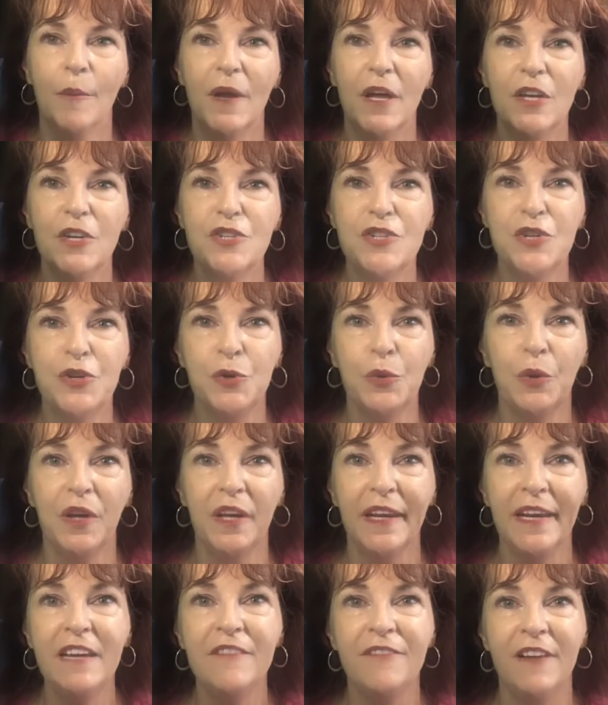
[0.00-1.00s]
to
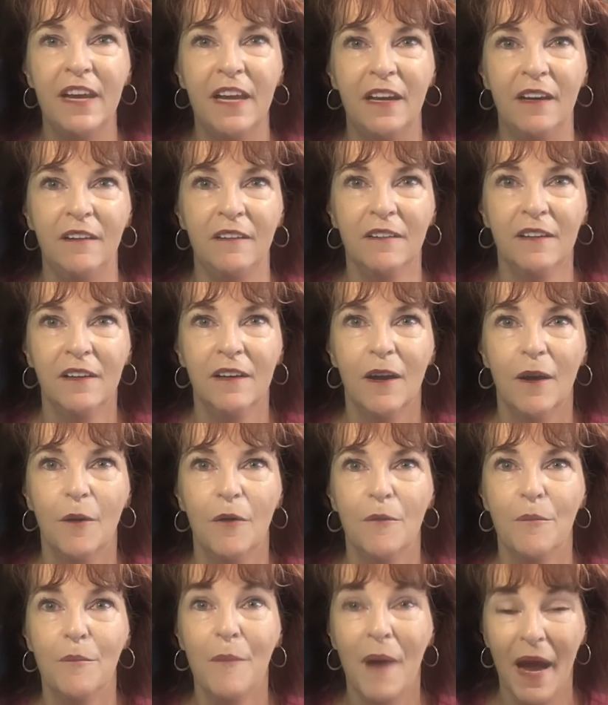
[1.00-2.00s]
leaving
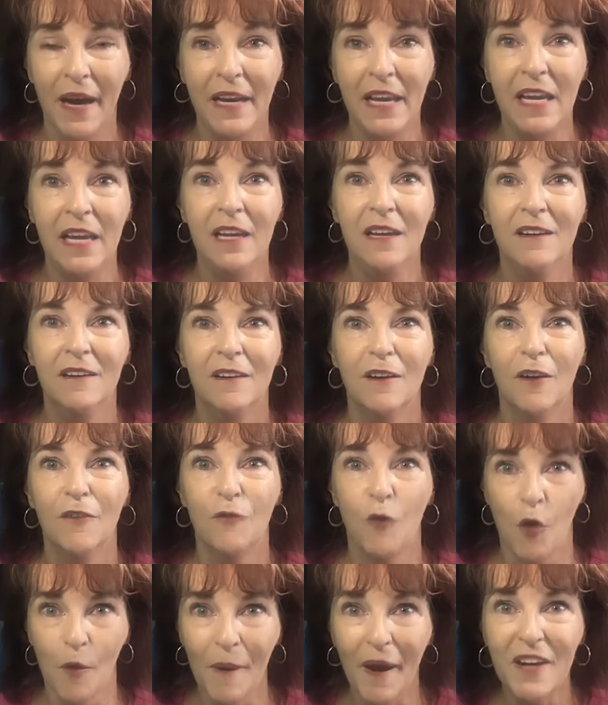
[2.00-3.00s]
money
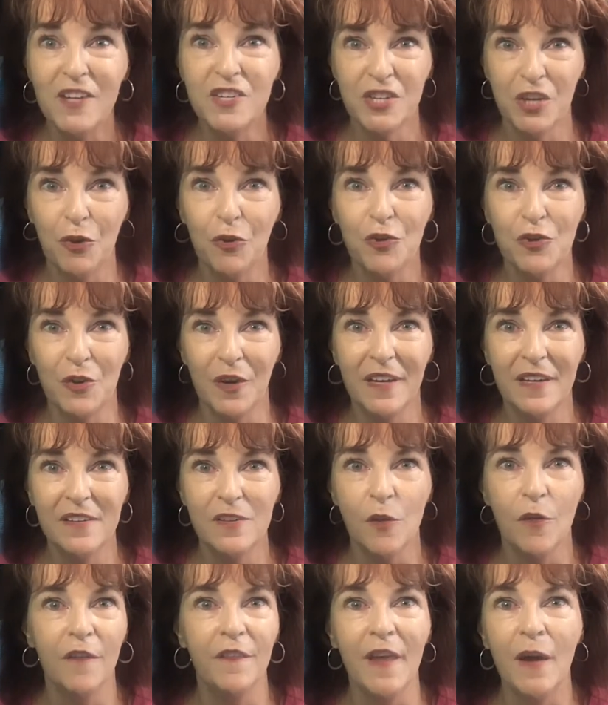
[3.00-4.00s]
for my children
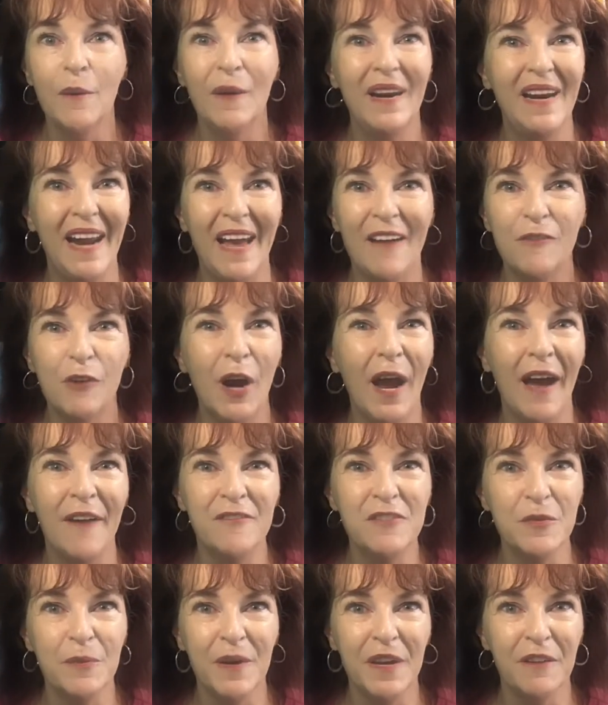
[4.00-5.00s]
so that they would never
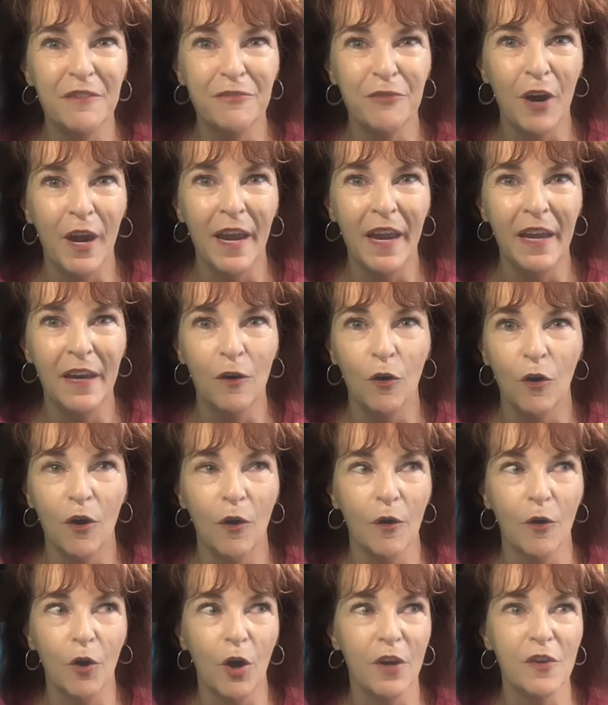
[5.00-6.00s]
have to be afraid
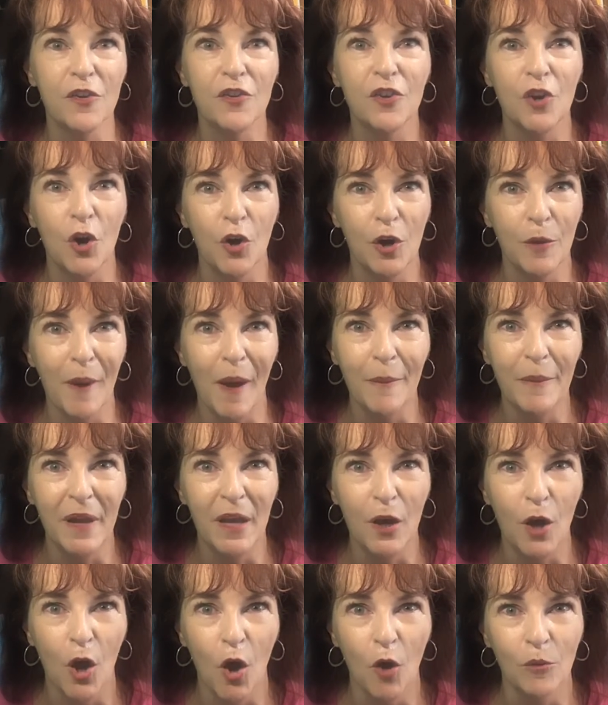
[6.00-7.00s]
or concerned about
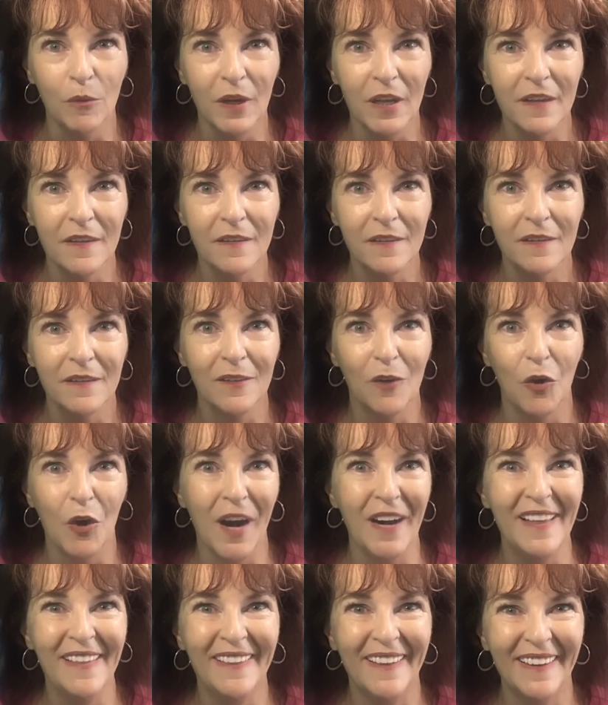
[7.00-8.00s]
being homeless or
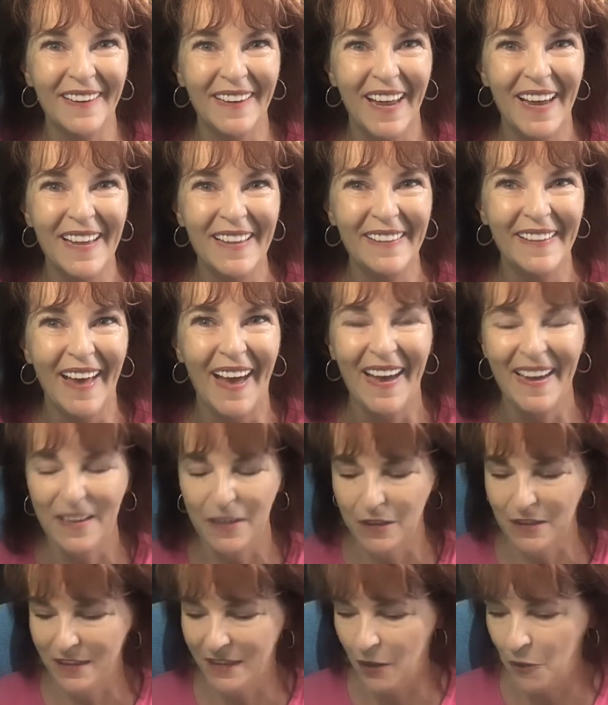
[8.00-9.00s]
anything like that.
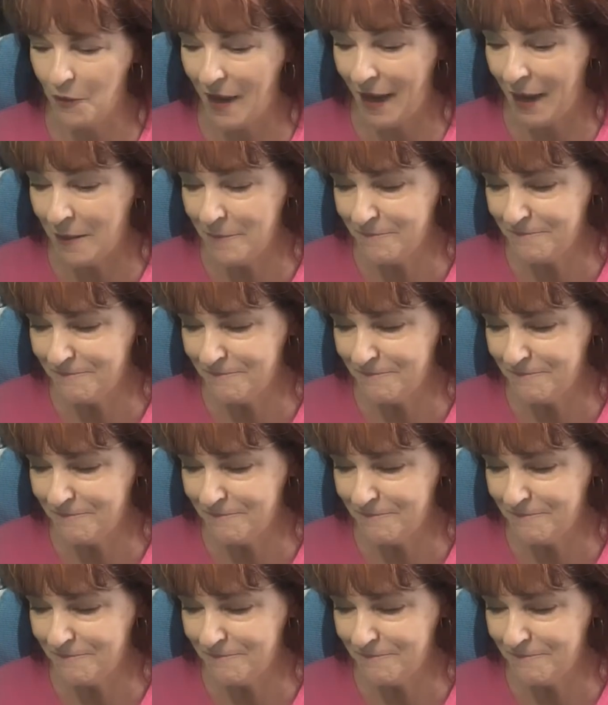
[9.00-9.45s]
Okay?